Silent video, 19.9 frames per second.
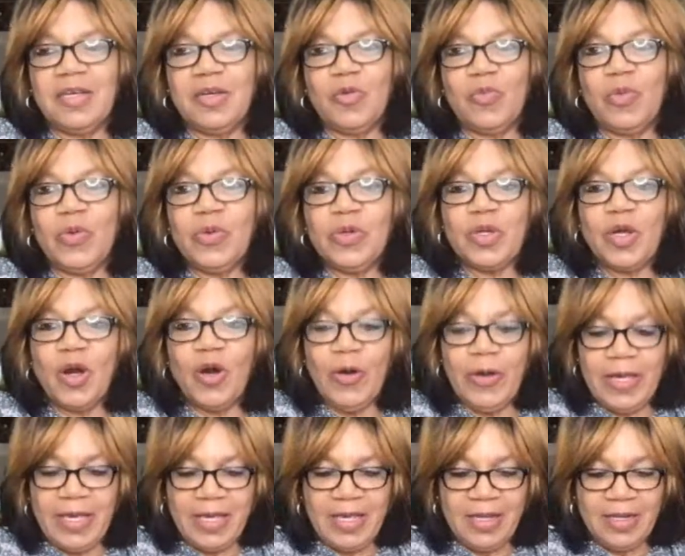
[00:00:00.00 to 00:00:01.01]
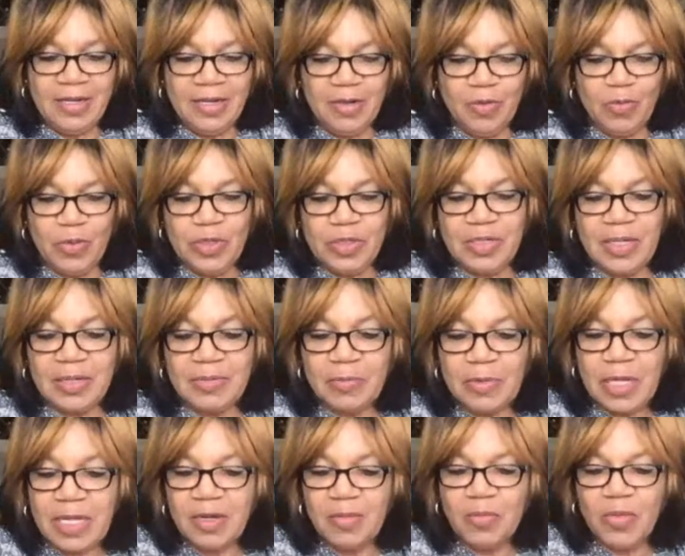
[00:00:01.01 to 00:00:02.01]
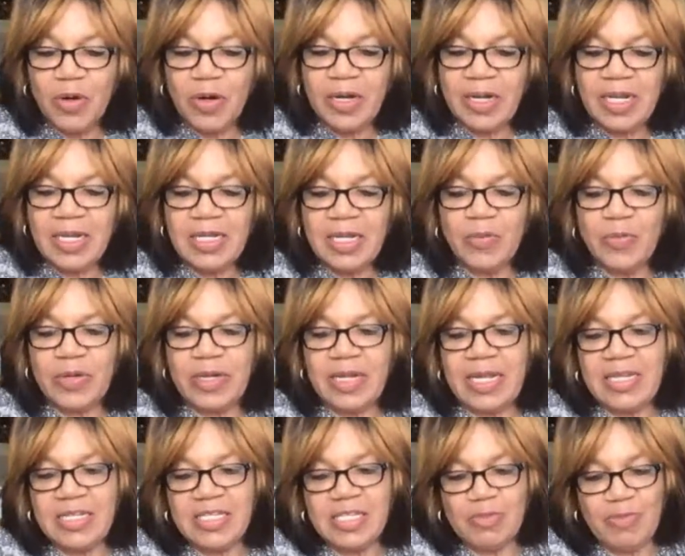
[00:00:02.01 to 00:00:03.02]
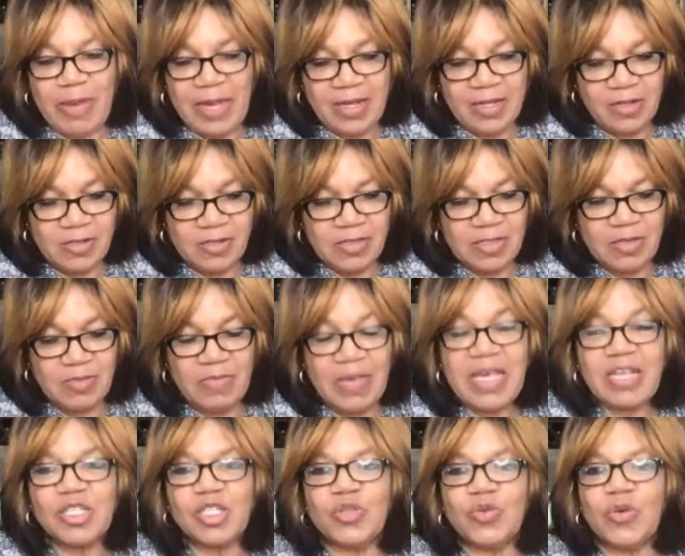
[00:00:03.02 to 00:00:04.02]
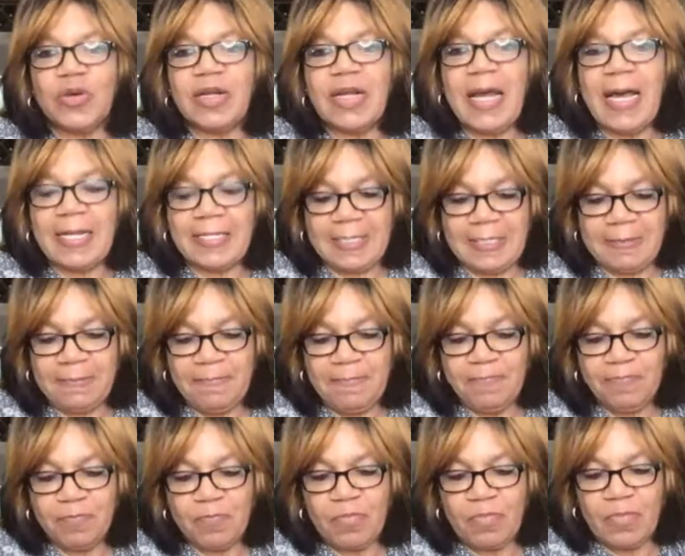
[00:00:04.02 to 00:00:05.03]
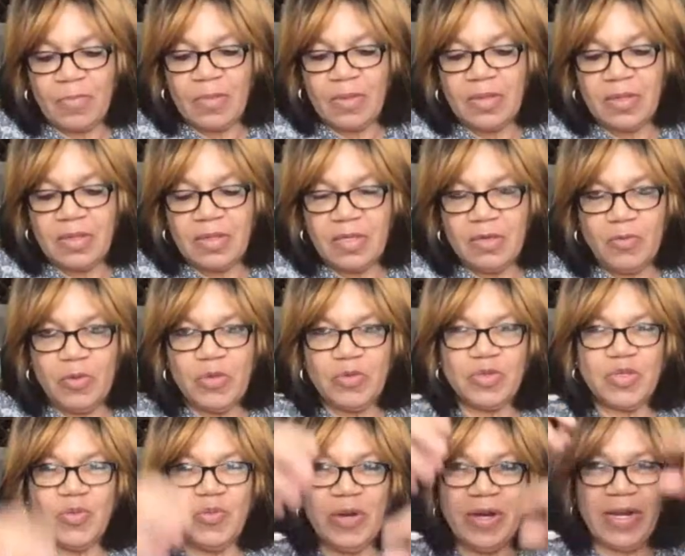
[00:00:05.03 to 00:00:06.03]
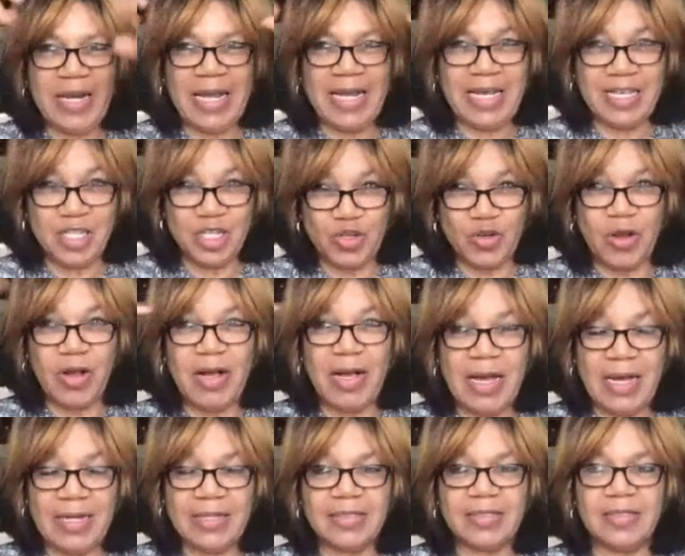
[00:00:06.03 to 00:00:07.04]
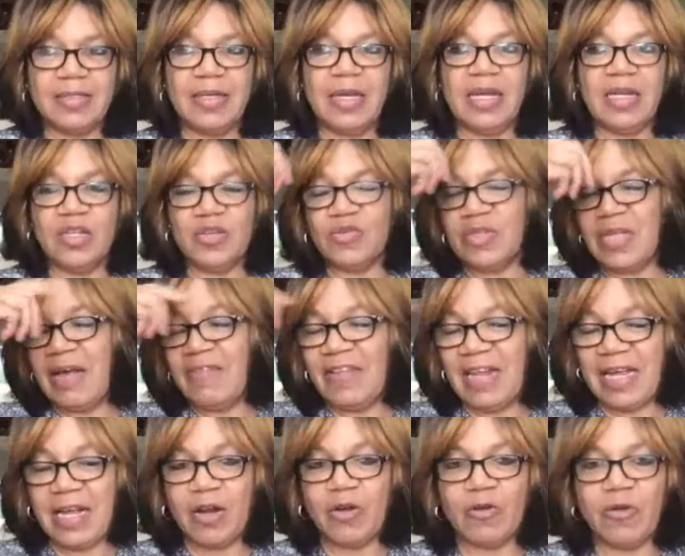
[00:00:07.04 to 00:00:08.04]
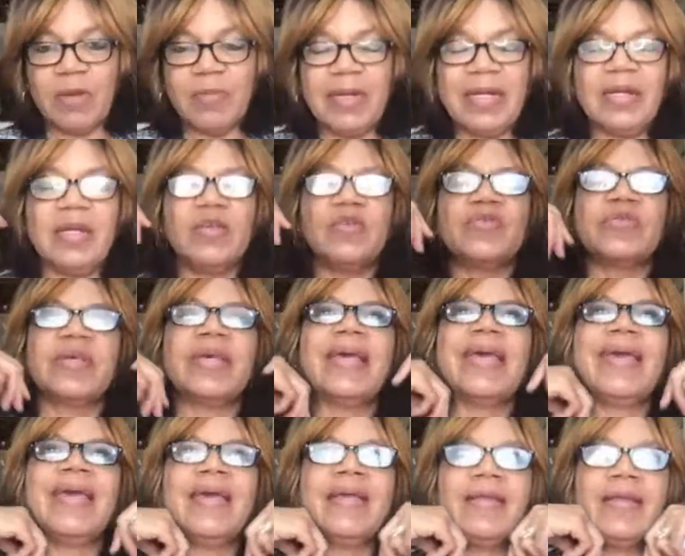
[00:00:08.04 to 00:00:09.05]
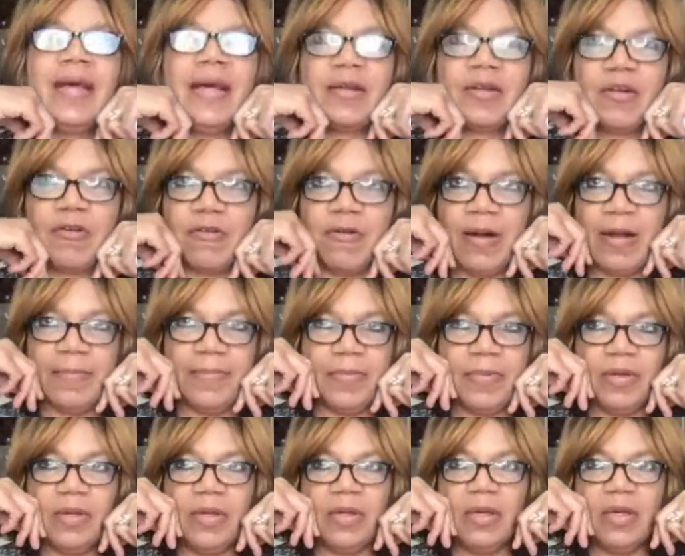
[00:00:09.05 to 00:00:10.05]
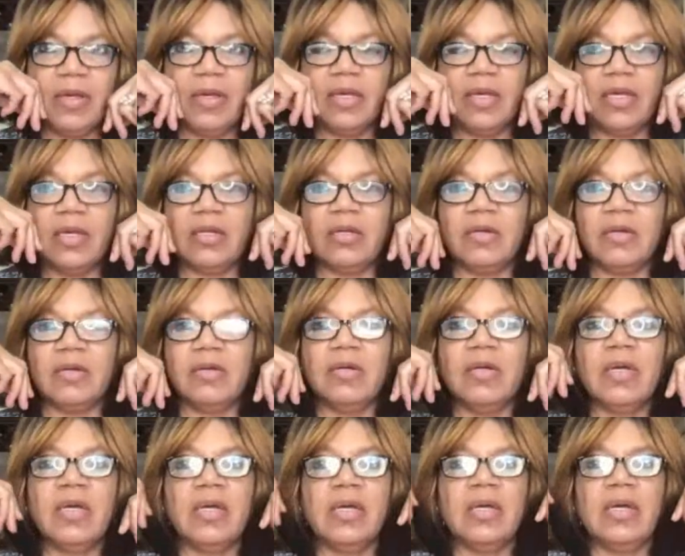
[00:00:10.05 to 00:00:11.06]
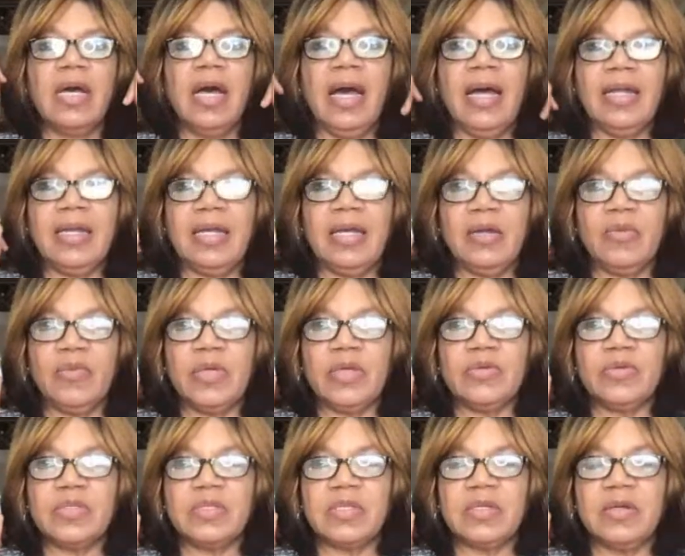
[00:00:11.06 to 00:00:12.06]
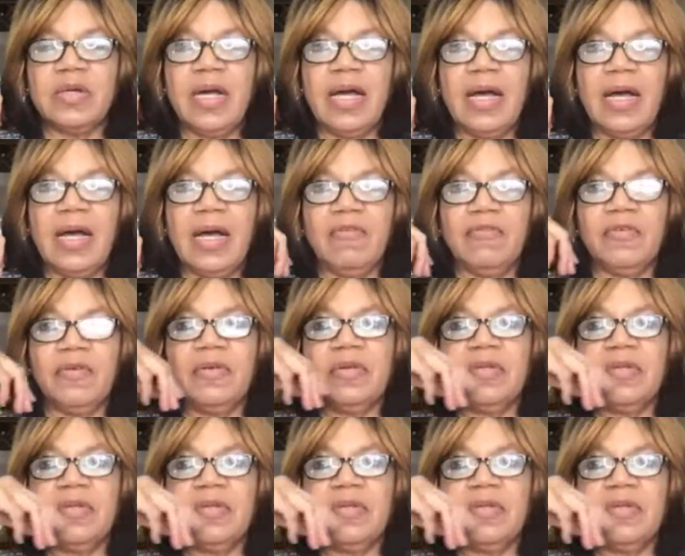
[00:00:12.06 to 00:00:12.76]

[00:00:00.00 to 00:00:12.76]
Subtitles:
we would go in the morning, they would inspect us, make sure that we used to wear like a straw hat and we used to have like a ribbon. I used to hate that crap, you know. And then we used to have